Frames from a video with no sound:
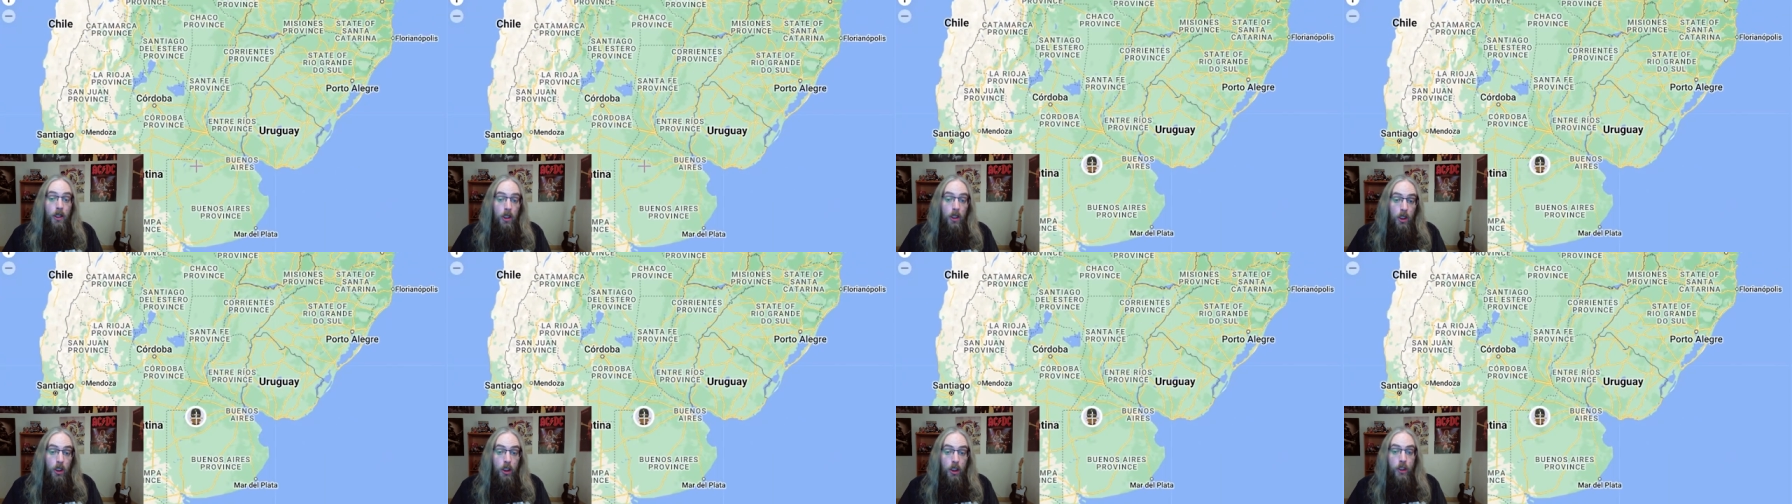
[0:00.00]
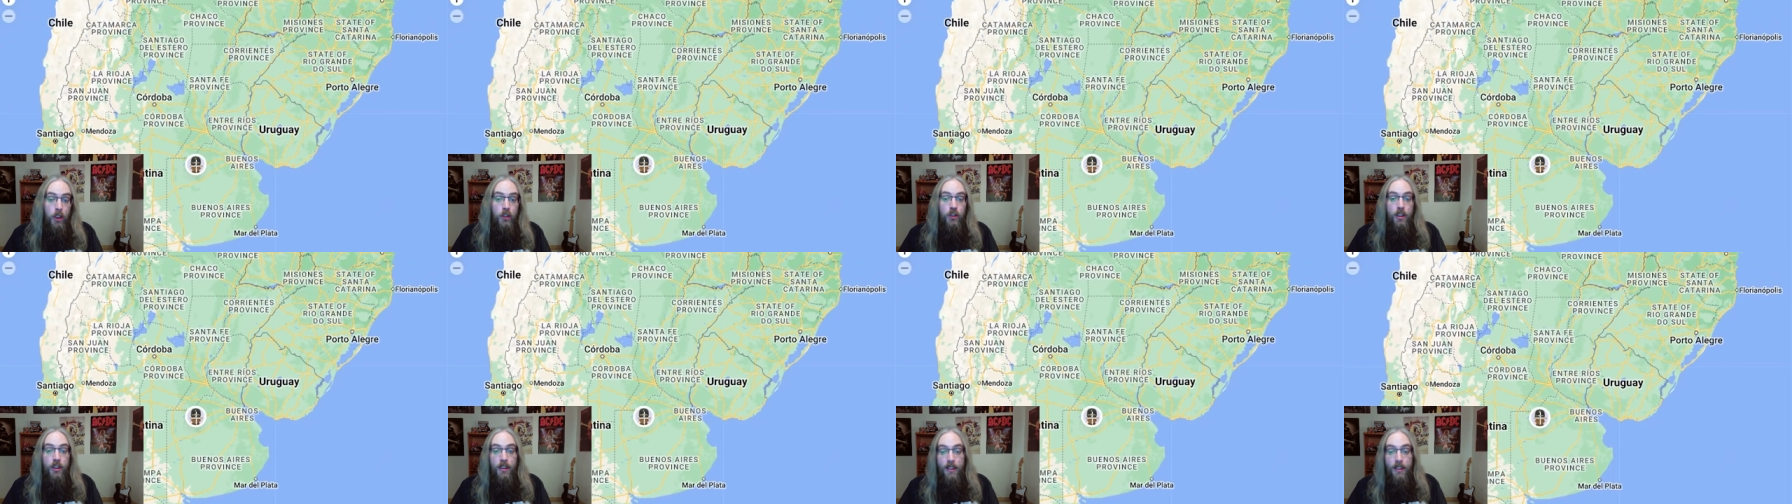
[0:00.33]

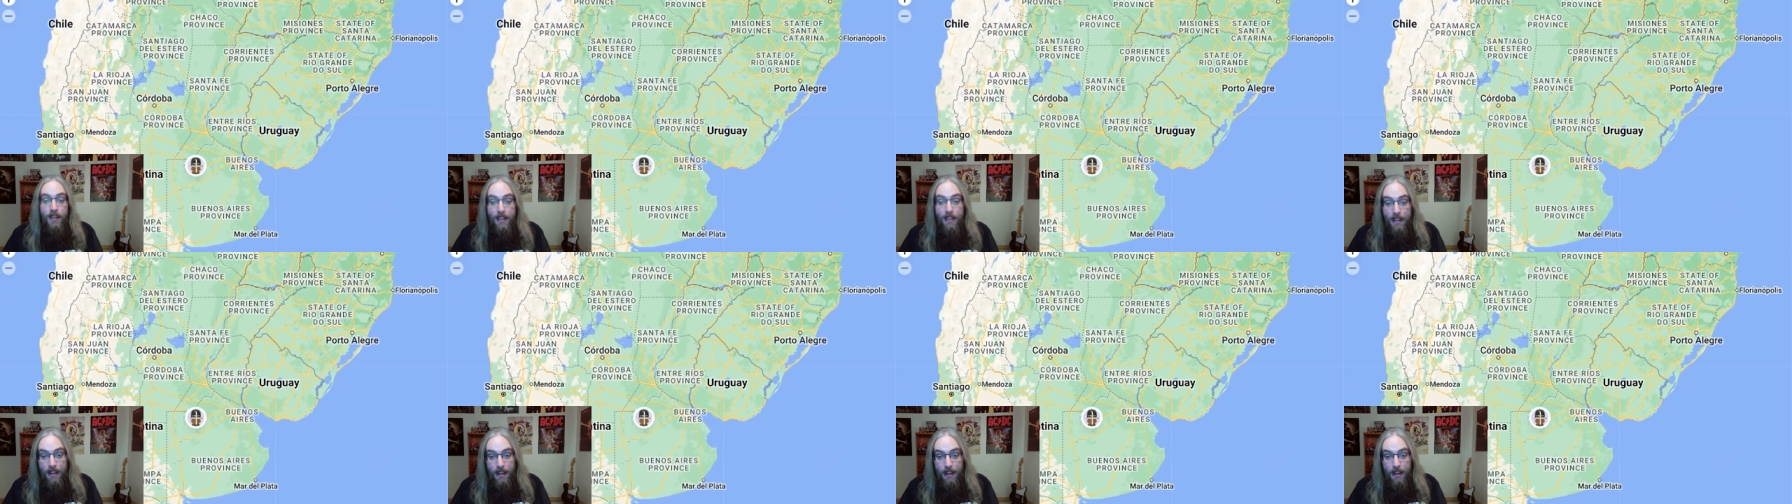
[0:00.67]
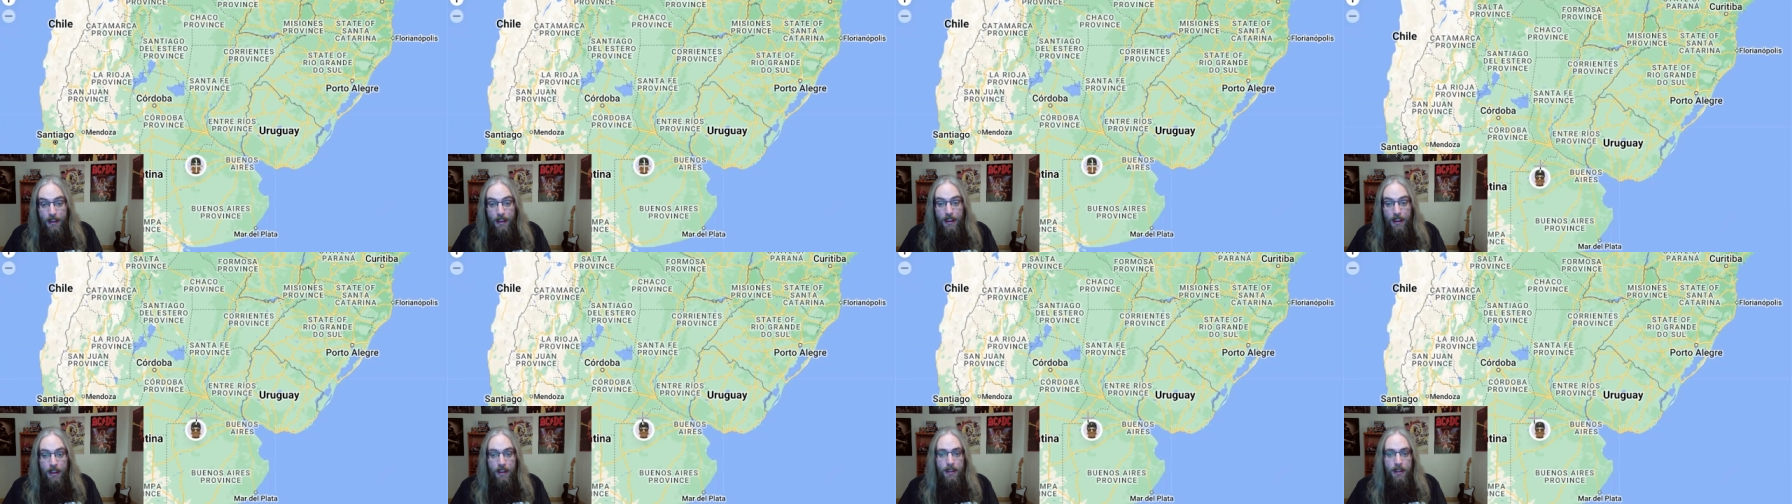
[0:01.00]

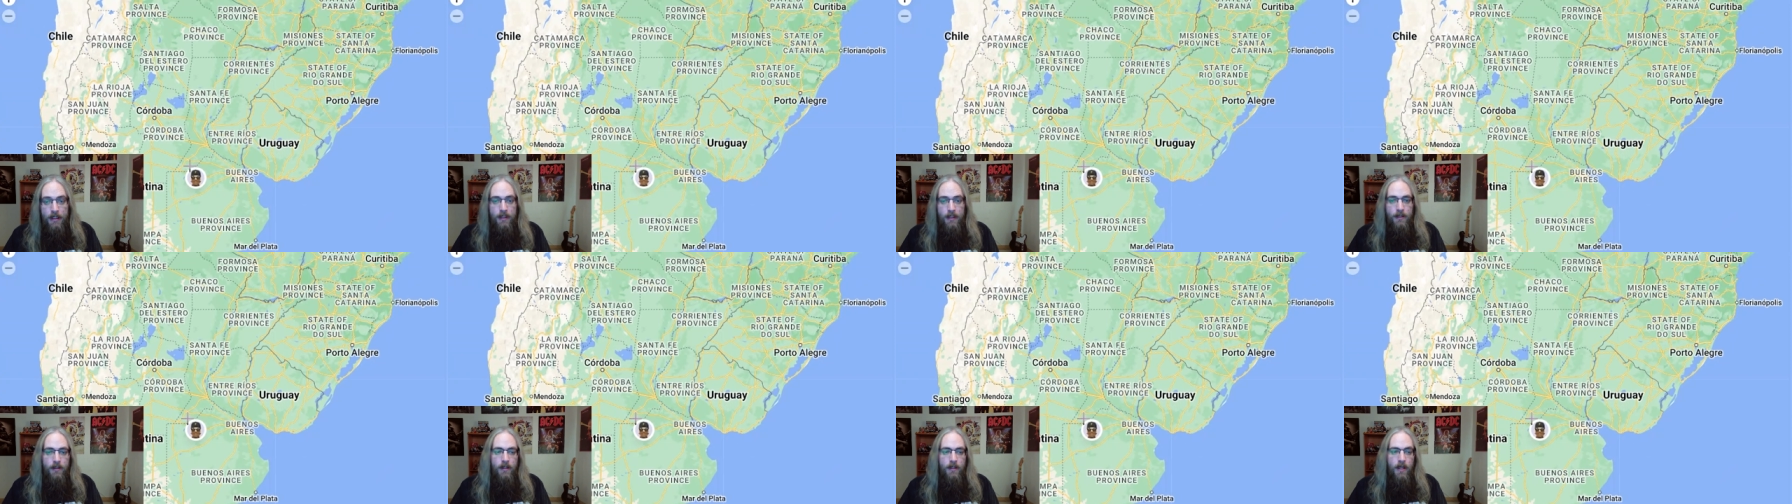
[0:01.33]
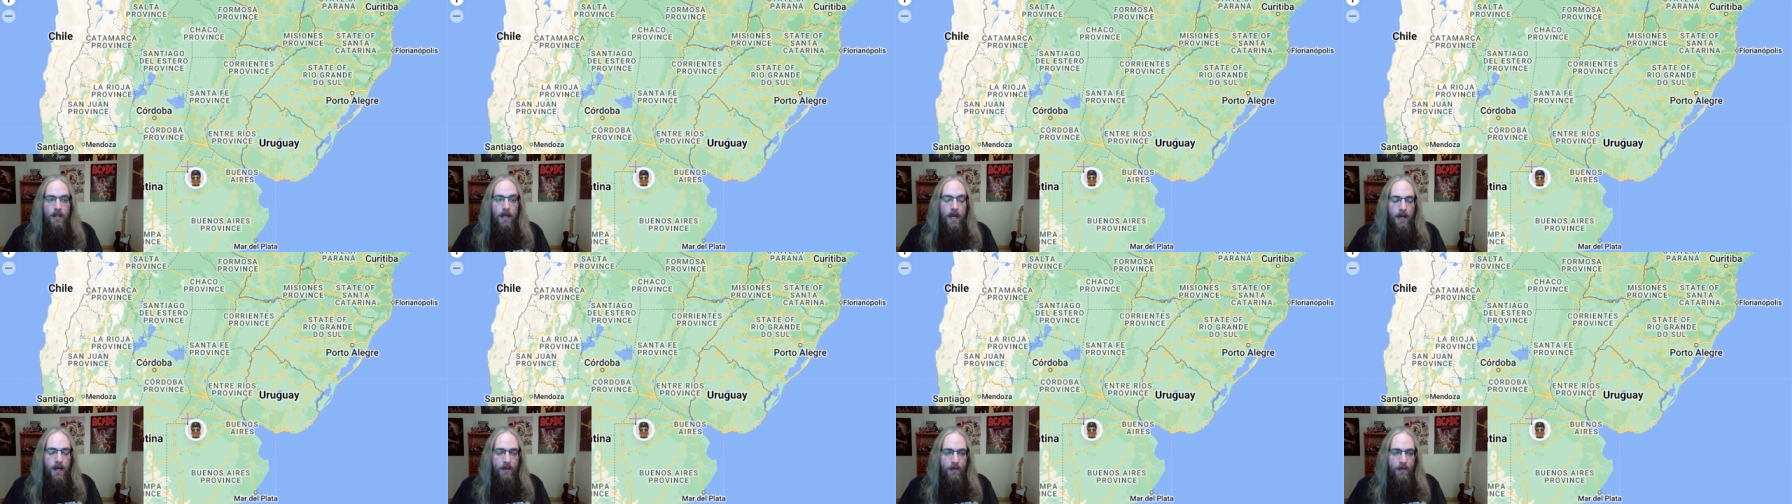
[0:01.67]
Argentina,
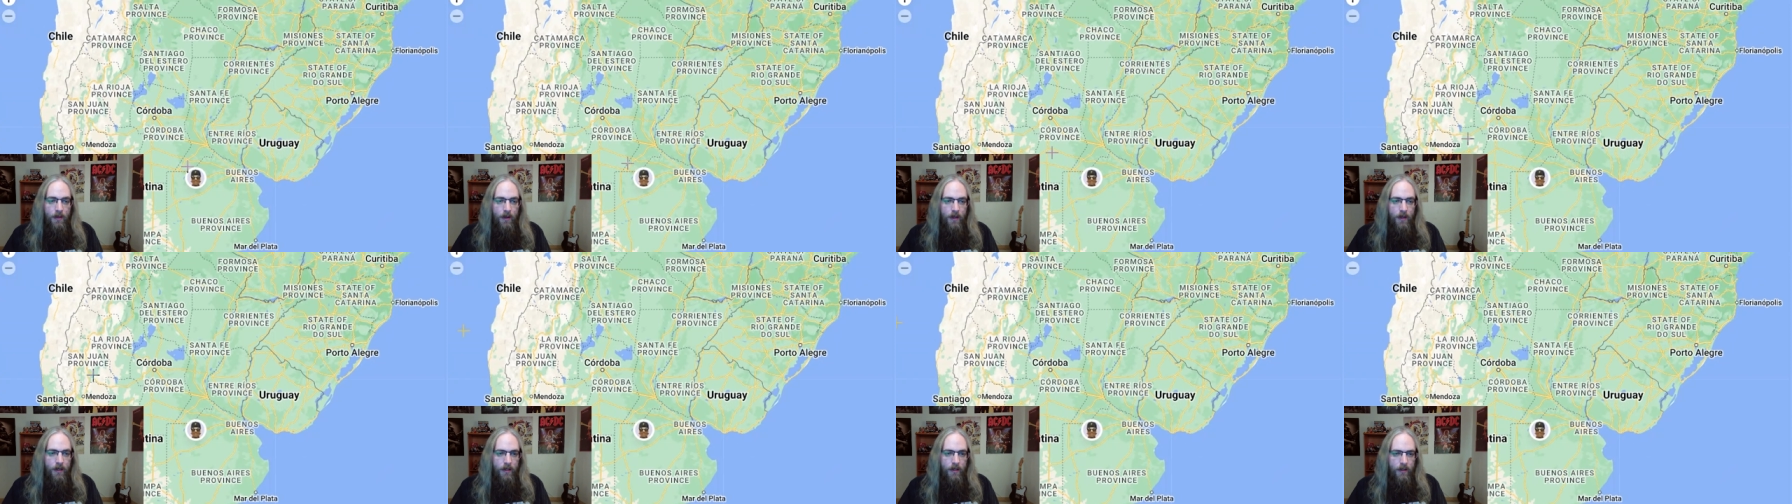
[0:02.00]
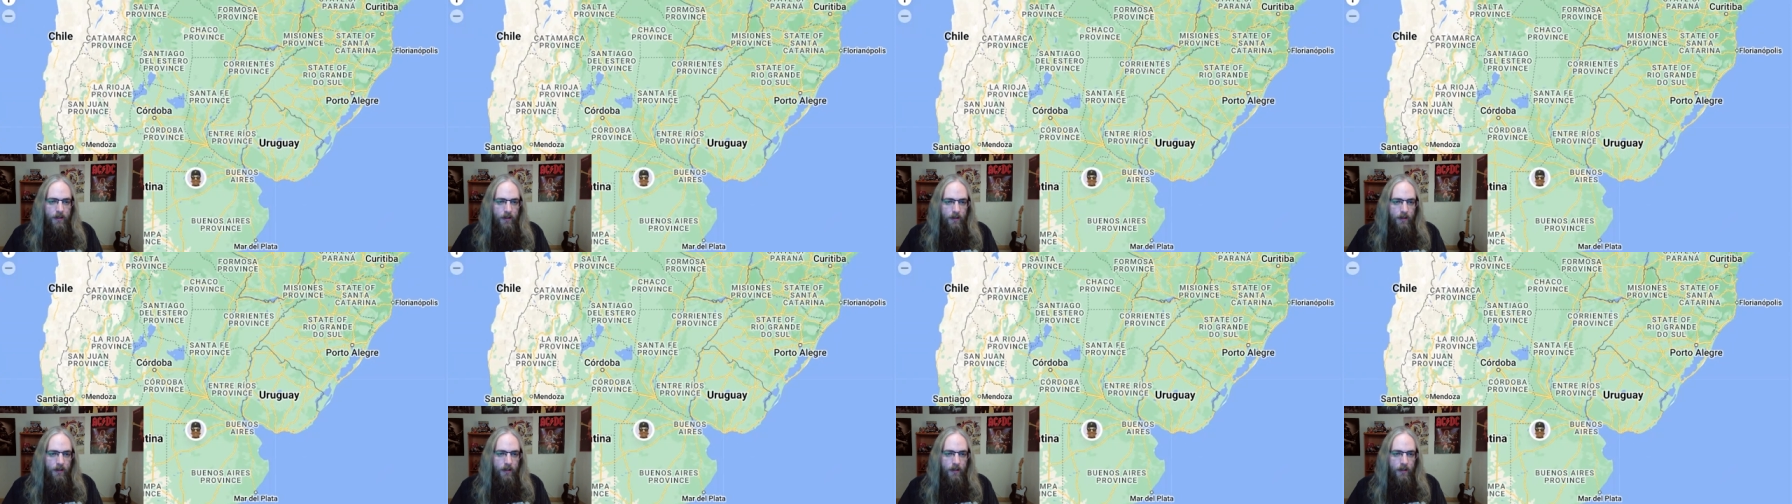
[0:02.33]
I think.